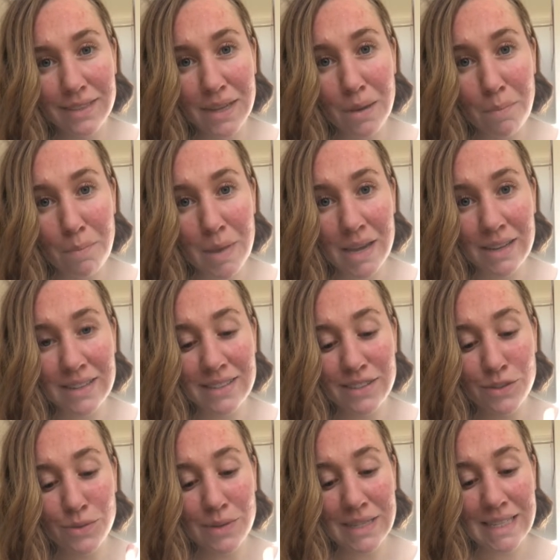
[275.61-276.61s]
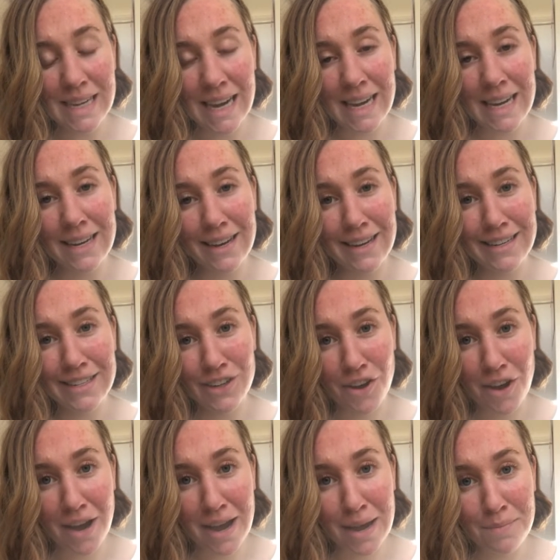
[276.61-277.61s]
Commit to a date and
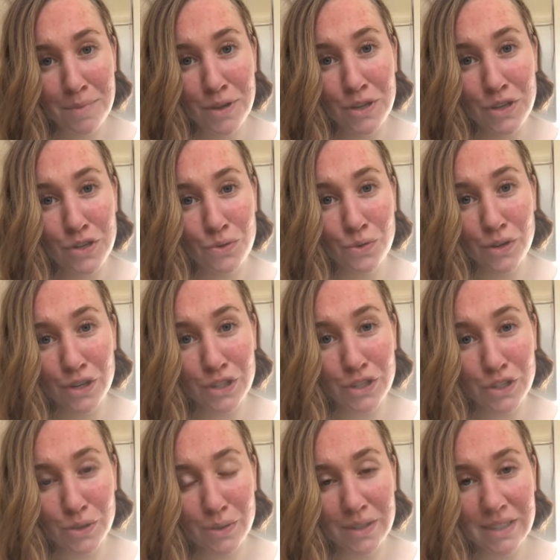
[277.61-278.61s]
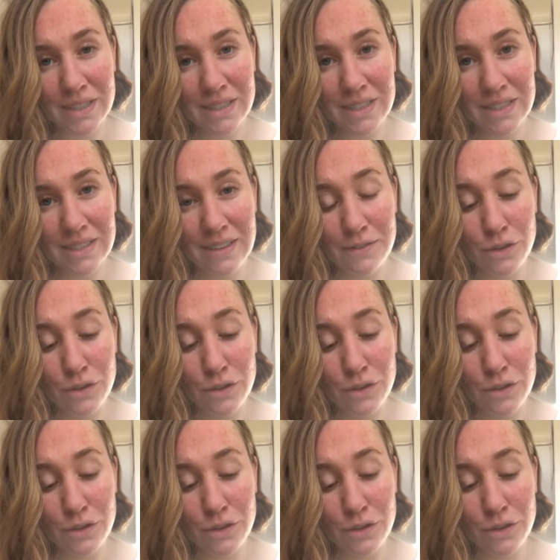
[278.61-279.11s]
time you're going to do it.